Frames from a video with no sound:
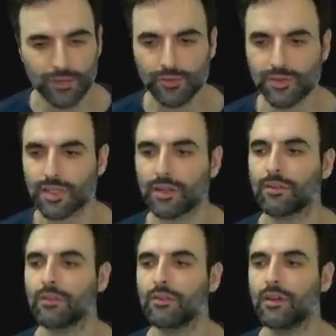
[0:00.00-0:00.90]

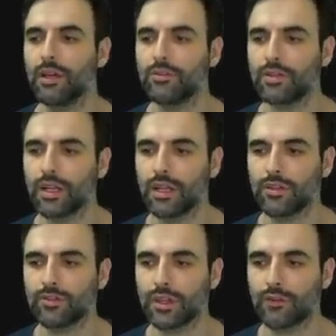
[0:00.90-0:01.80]
Interesting, interesting,
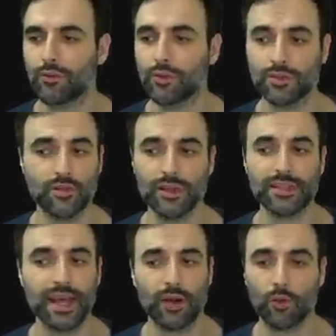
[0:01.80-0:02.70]
interesting. Of course, there
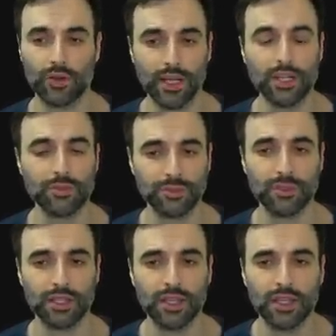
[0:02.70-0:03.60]
is that correlation
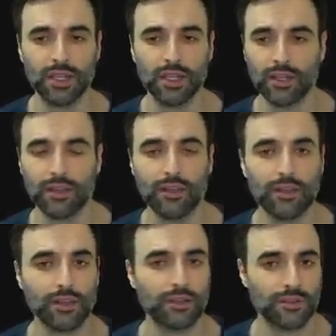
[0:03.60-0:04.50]
between
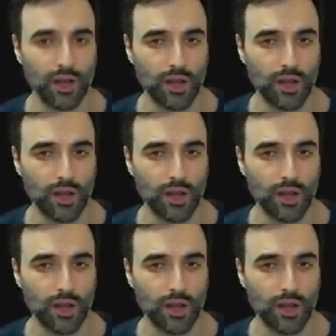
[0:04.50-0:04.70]
the